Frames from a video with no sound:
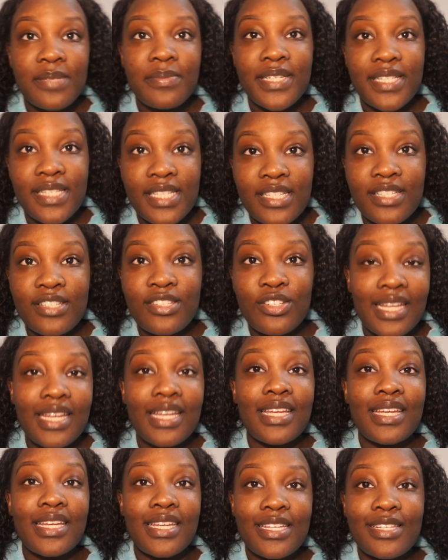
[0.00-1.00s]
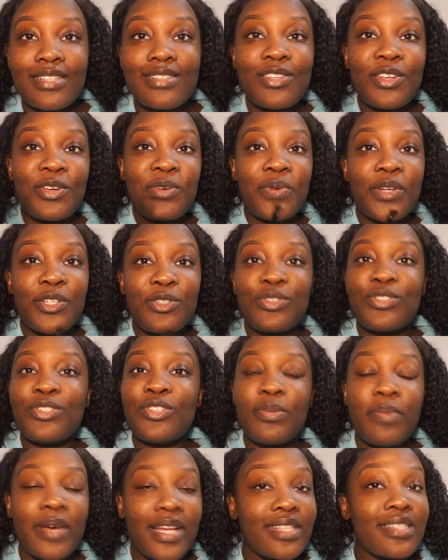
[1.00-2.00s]
the best thing to do is know when your
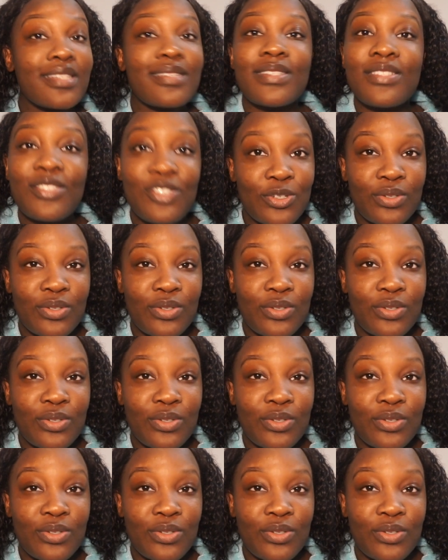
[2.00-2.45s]
2 pence,